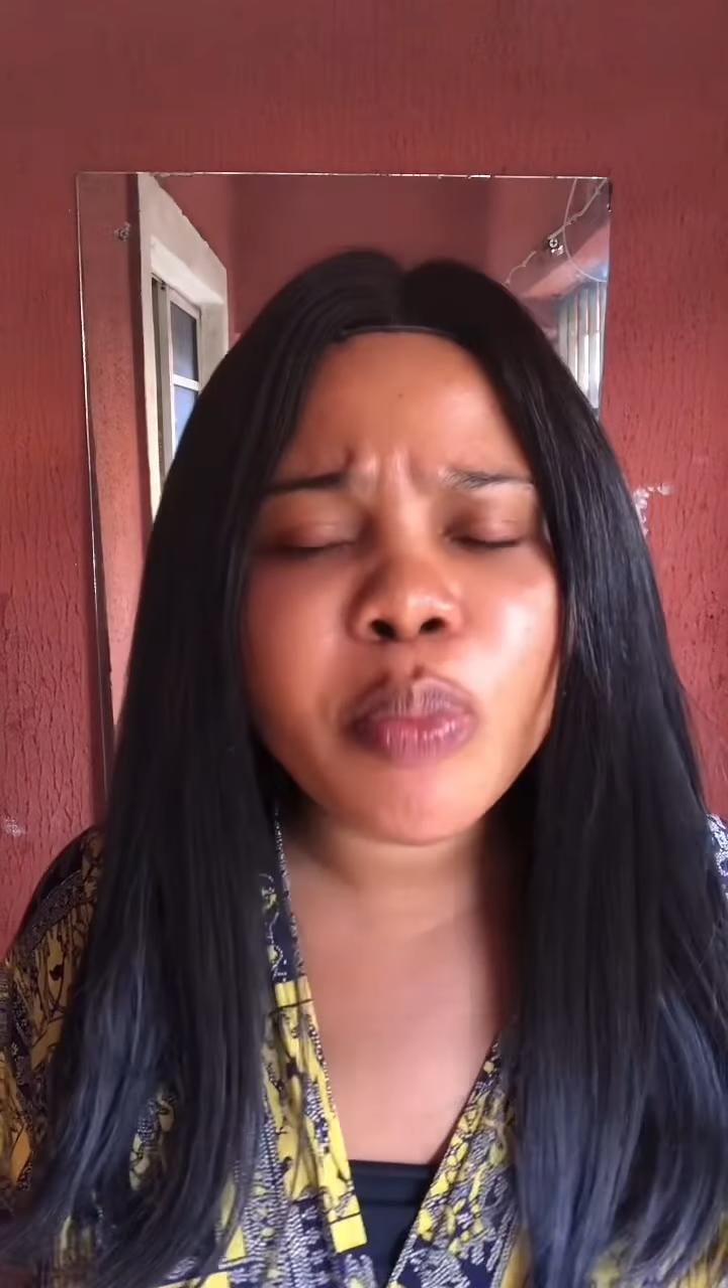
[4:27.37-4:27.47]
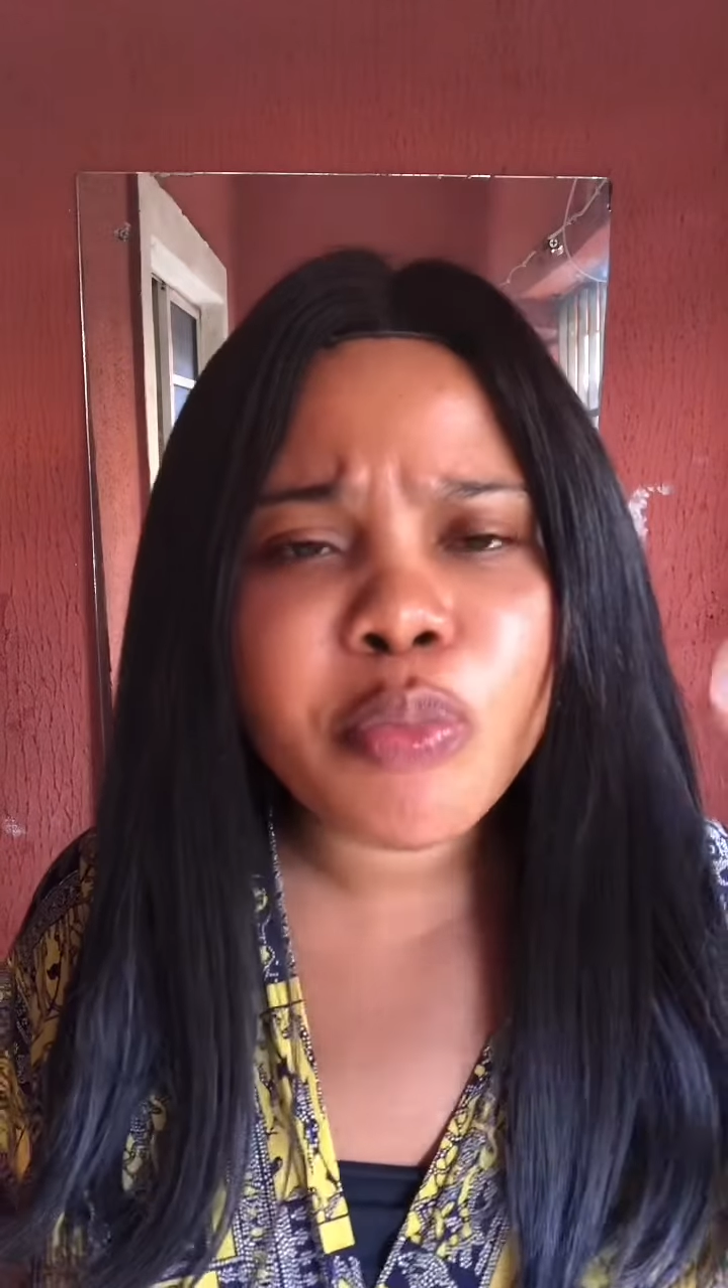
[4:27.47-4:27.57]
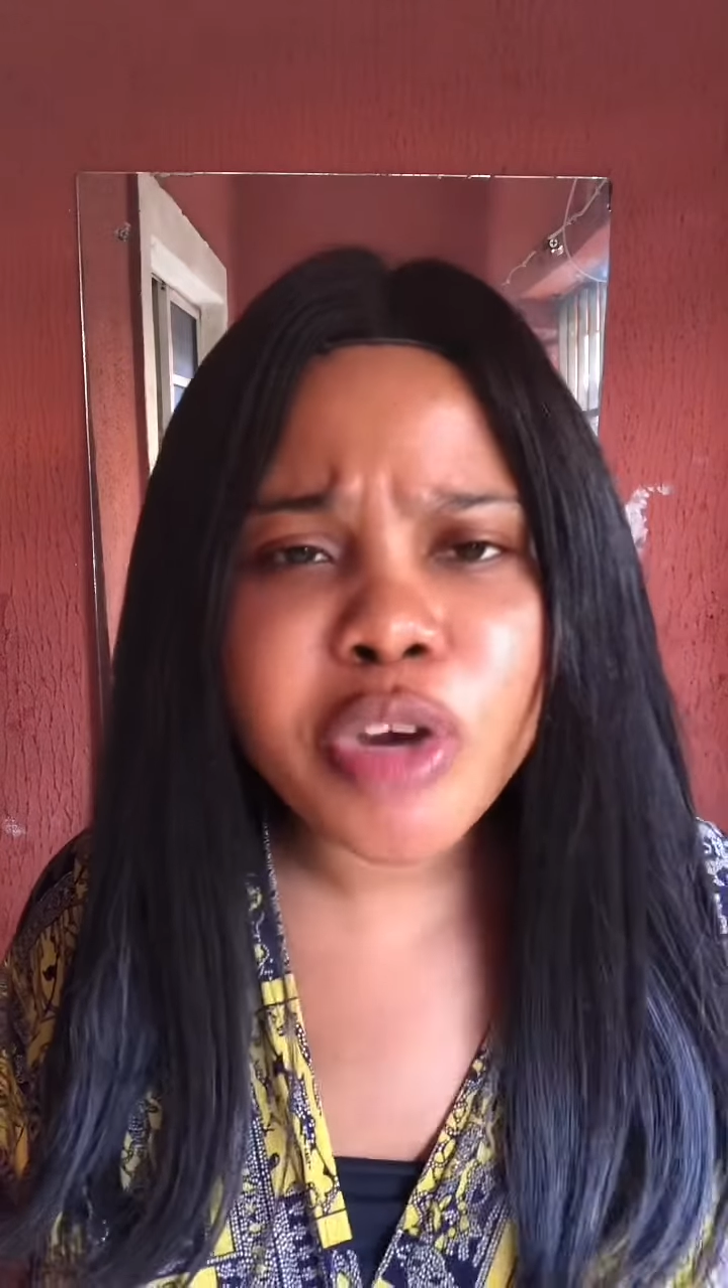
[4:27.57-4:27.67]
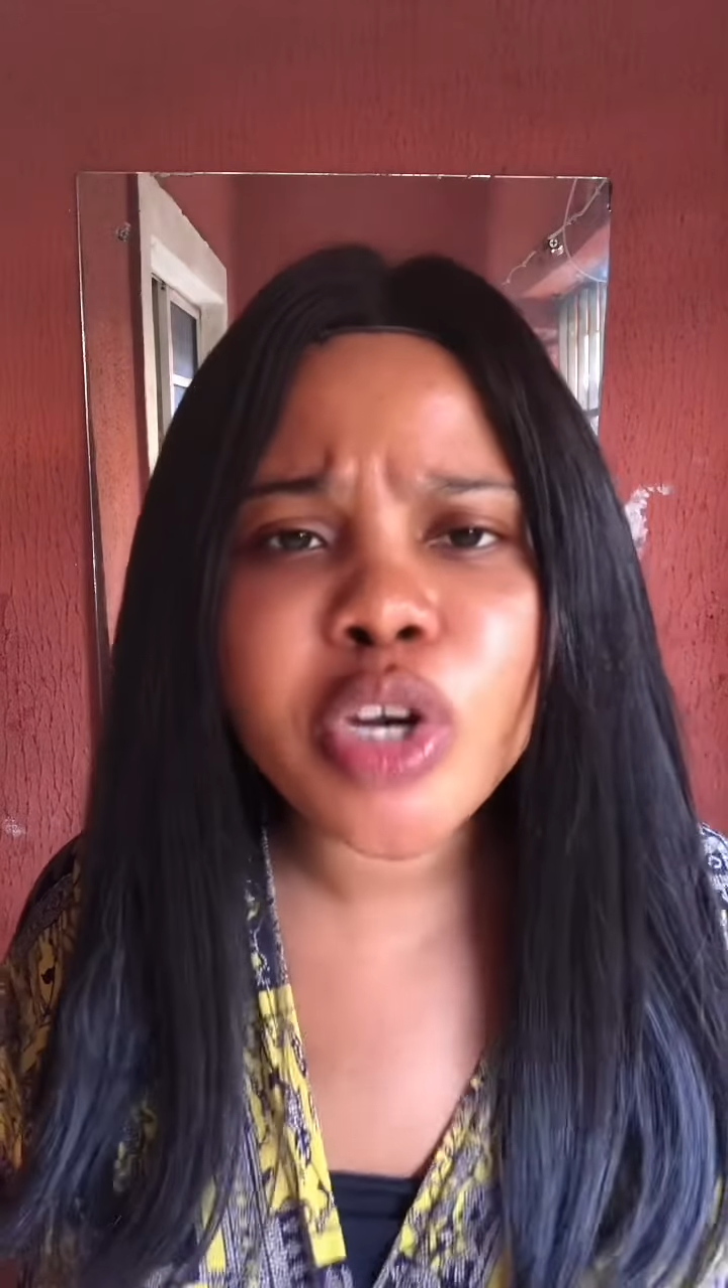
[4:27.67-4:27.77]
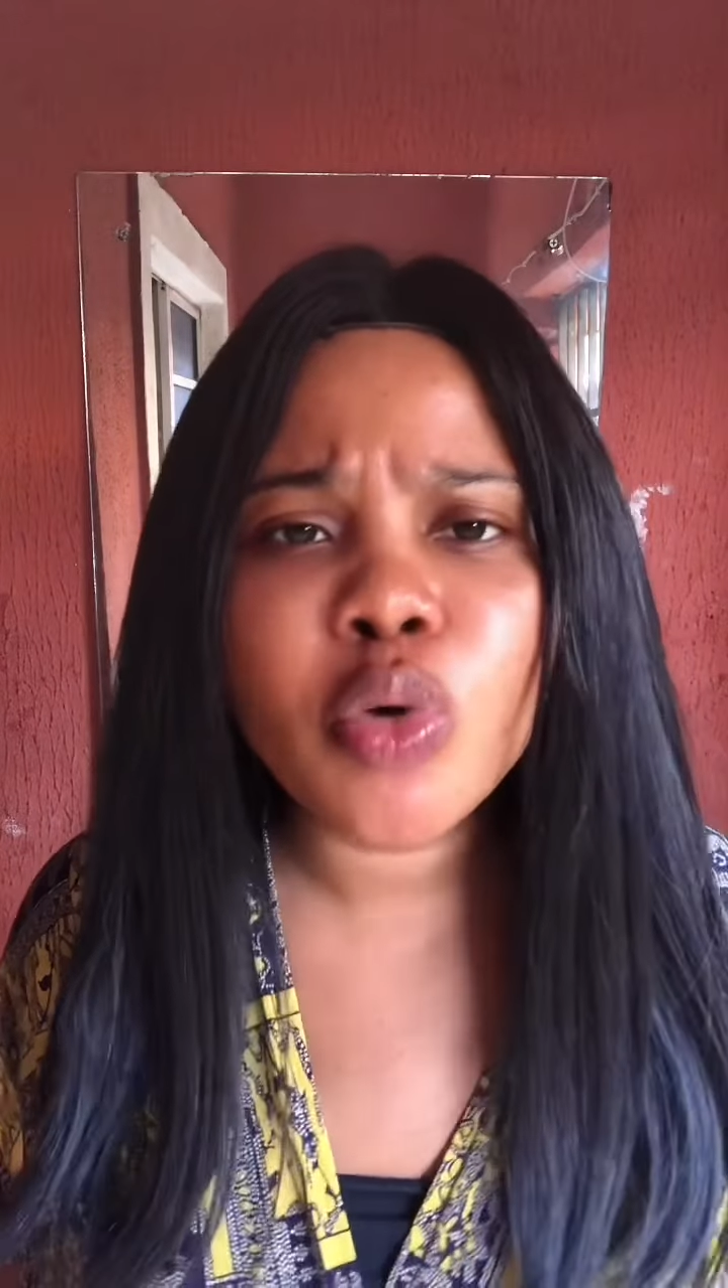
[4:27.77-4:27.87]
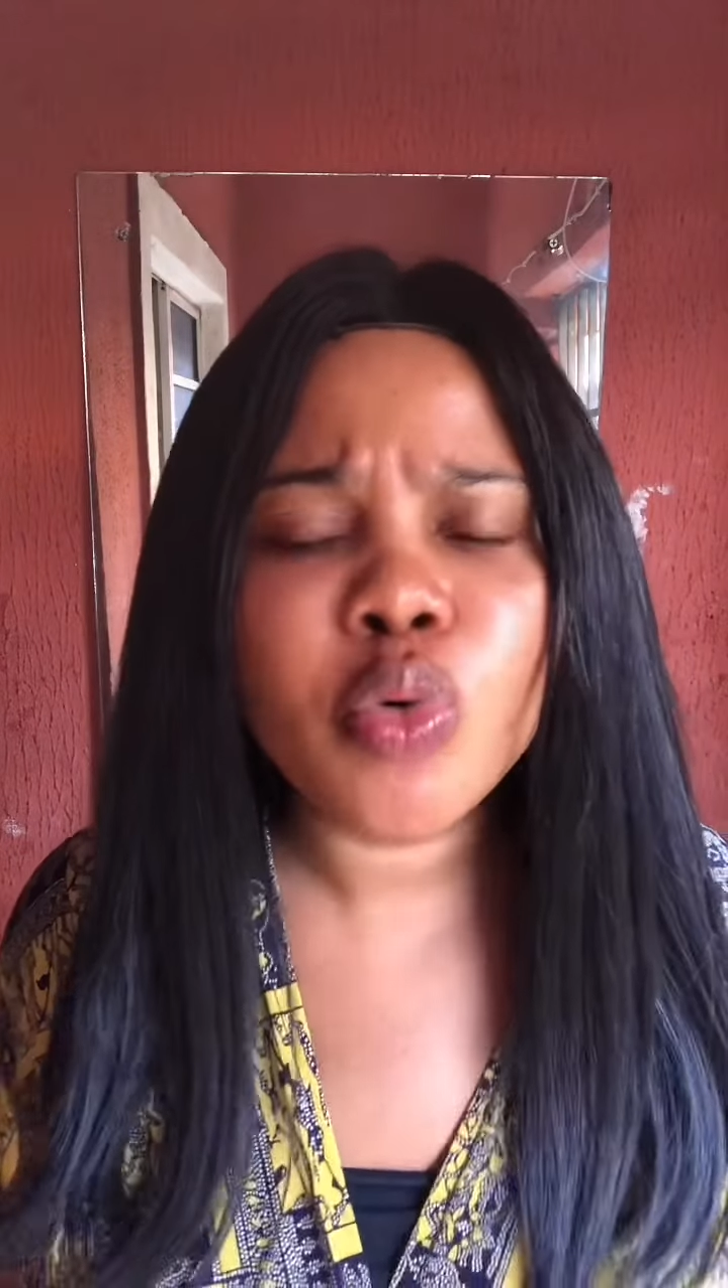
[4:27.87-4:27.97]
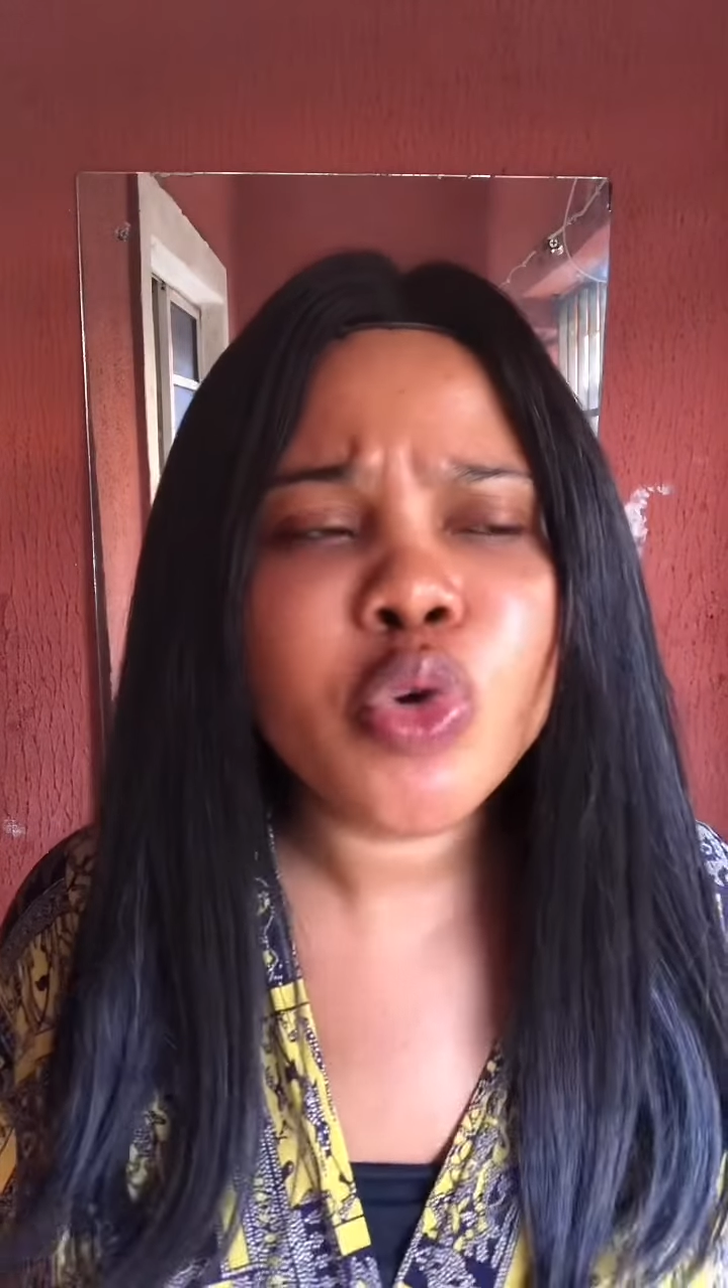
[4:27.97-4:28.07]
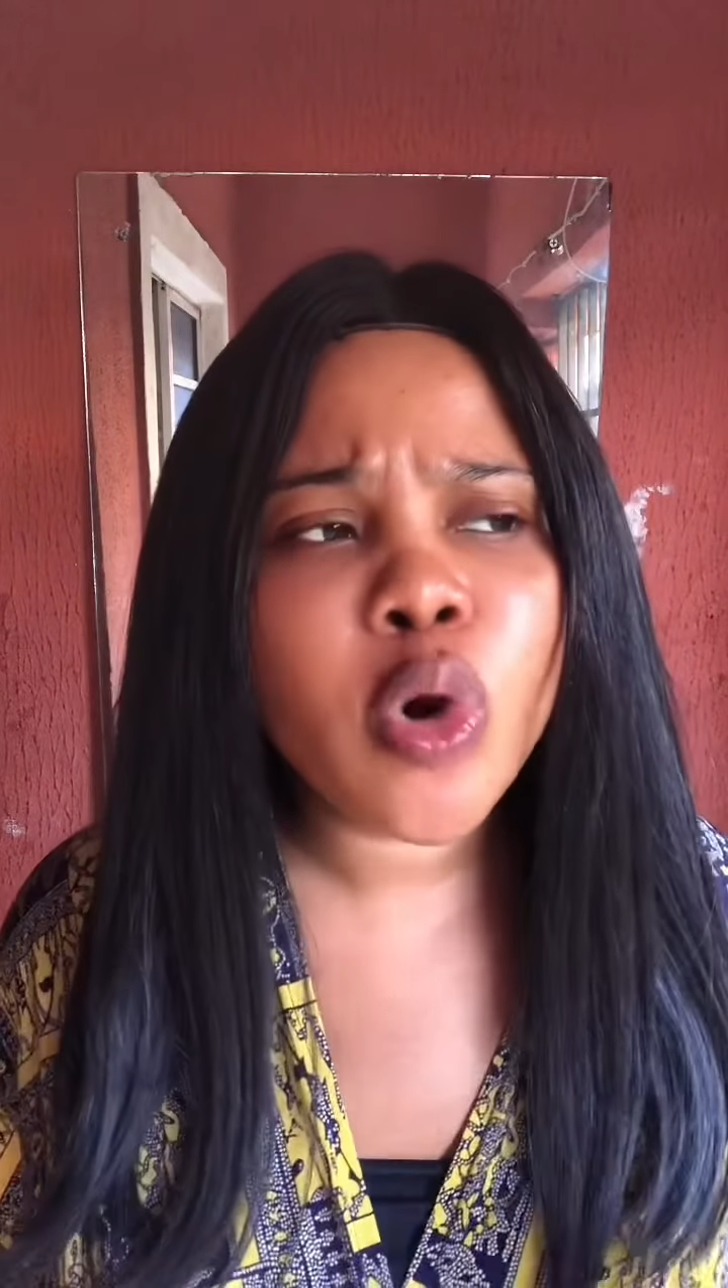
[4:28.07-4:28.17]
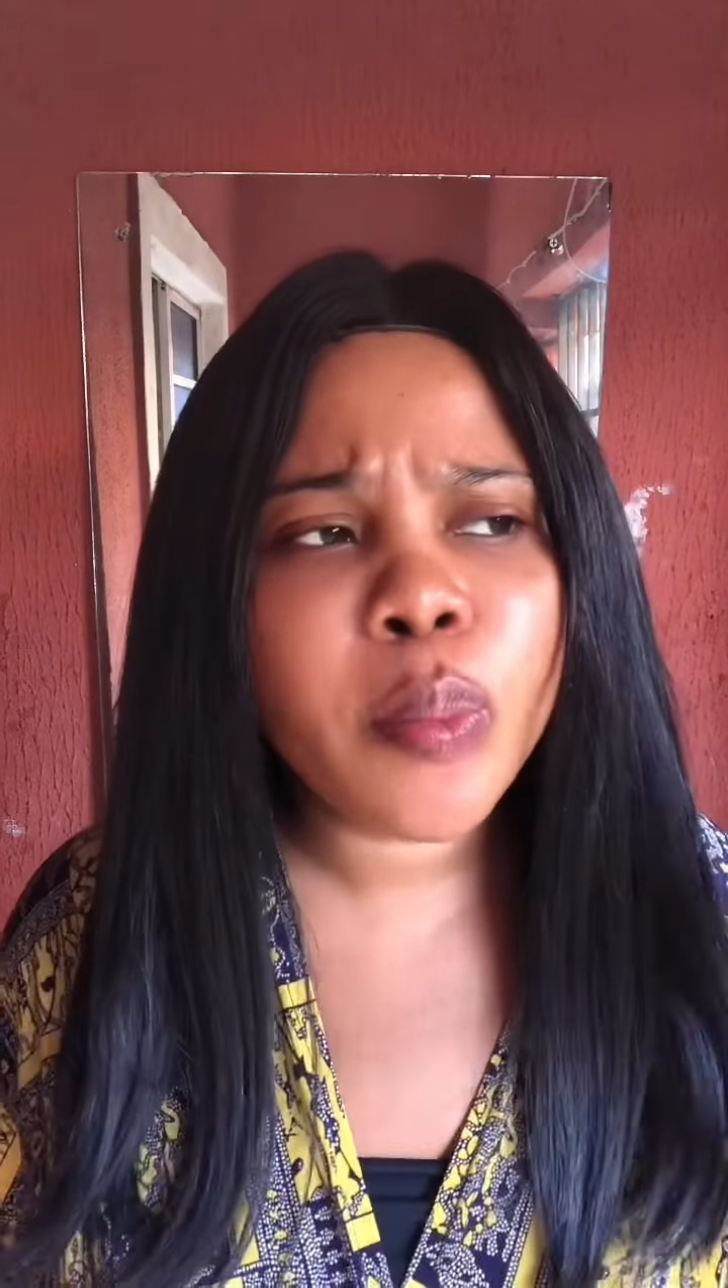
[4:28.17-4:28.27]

ridicule you or